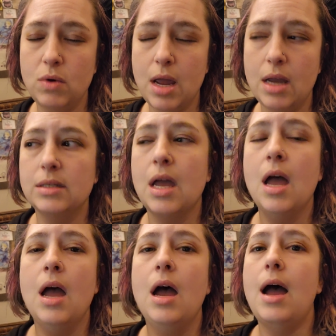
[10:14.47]
days,
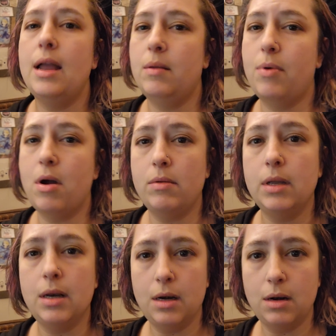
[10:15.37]
I could probably
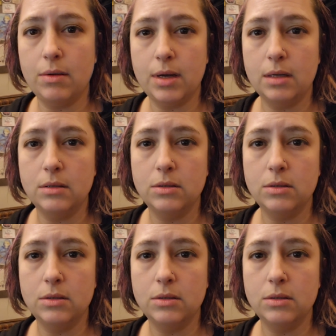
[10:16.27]
get it all done.